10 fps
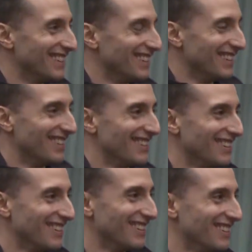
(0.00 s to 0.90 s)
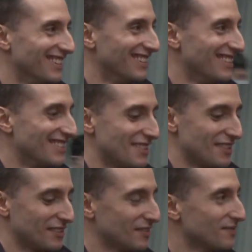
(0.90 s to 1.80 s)

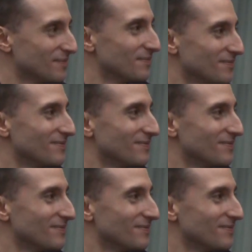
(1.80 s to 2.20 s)
(silent)